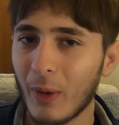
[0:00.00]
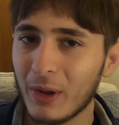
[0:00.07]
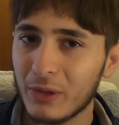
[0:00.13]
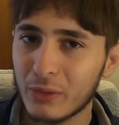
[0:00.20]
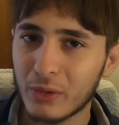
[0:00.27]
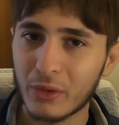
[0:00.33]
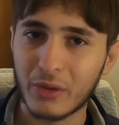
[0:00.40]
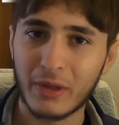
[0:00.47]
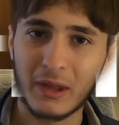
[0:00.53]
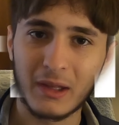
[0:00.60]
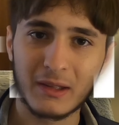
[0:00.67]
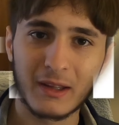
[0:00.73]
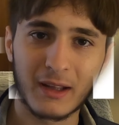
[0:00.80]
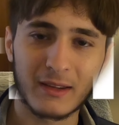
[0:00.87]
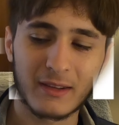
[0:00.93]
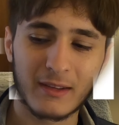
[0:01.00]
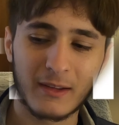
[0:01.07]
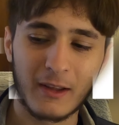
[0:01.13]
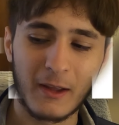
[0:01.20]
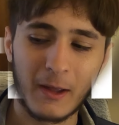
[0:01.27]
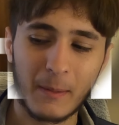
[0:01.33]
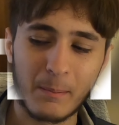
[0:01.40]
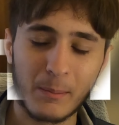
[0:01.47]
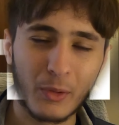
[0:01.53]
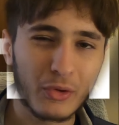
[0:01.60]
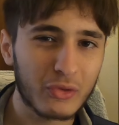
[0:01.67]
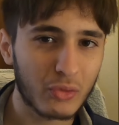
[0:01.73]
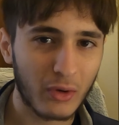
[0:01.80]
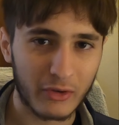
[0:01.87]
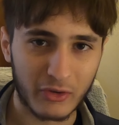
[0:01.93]
why do you think that
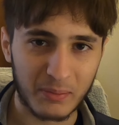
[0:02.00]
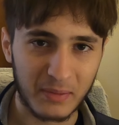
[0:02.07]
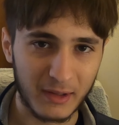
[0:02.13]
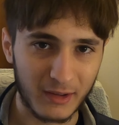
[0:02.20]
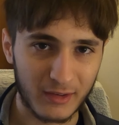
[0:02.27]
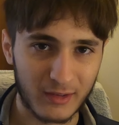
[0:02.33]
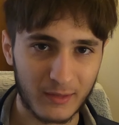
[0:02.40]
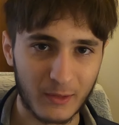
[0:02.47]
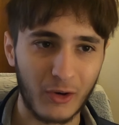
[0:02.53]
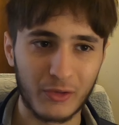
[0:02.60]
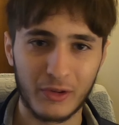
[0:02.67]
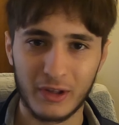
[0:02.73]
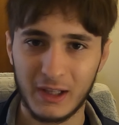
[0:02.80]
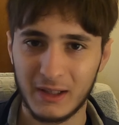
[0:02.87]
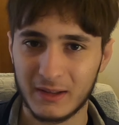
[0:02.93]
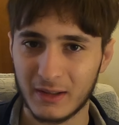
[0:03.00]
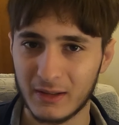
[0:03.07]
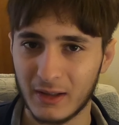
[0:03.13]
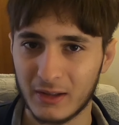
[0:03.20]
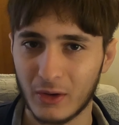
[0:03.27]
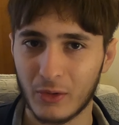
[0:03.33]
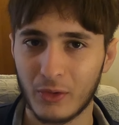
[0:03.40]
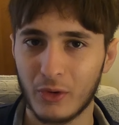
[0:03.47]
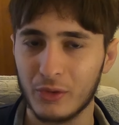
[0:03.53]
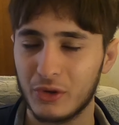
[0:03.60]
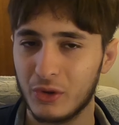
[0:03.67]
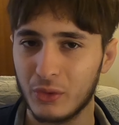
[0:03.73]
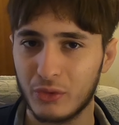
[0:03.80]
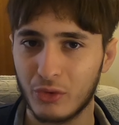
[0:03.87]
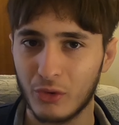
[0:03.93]
most recipes on the internet, on
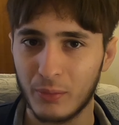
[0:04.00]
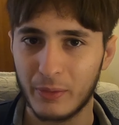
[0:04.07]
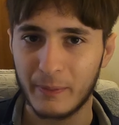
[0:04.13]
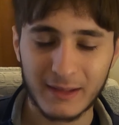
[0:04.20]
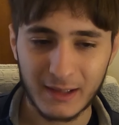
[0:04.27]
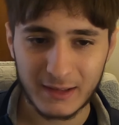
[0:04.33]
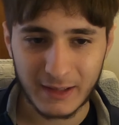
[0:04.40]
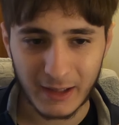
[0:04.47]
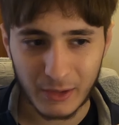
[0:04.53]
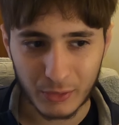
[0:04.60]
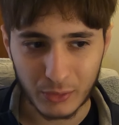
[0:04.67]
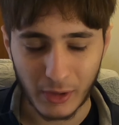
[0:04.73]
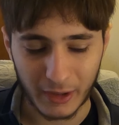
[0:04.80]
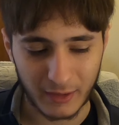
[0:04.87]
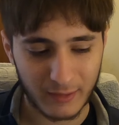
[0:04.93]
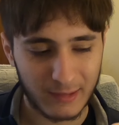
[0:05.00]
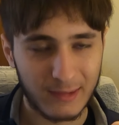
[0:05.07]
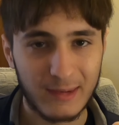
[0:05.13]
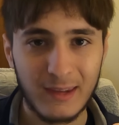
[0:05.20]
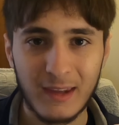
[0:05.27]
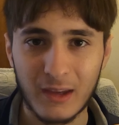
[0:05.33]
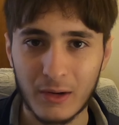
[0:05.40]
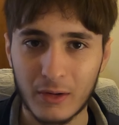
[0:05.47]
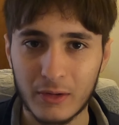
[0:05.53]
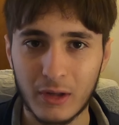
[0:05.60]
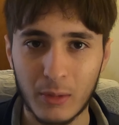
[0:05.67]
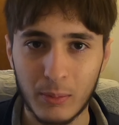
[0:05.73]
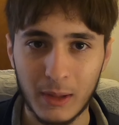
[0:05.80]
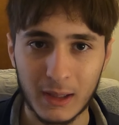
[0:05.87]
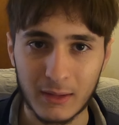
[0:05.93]
YouTube, they tell you to like sear
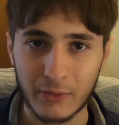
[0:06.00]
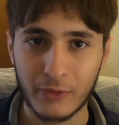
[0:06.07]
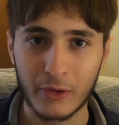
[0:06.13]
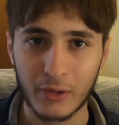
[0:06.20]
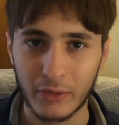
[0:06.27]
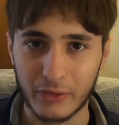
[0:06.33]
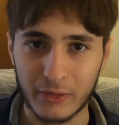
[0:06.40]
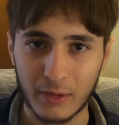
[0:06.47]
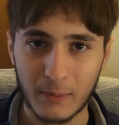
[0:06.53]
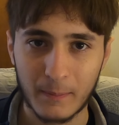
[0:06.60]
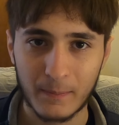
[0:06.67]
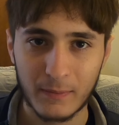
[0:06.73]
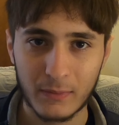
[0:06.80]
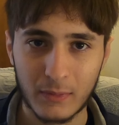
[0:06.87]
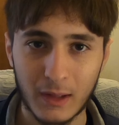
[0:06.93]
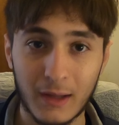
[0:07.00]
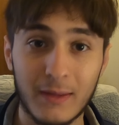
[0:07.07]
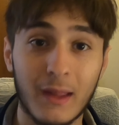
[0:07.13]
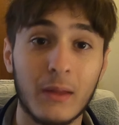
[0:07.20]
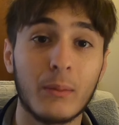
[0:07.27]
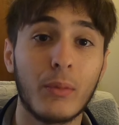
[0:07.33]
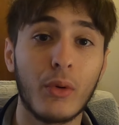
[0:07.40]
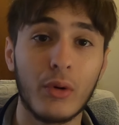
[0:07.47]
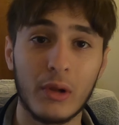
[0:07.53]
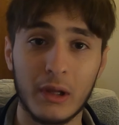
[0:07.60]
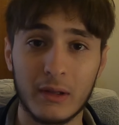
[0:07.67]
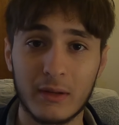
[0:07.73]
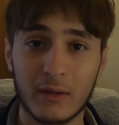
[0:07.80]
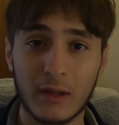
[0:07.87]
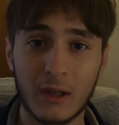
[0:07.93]
the meat first and then boil
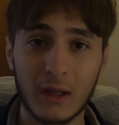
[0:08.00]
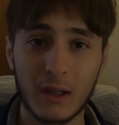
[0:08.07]
it?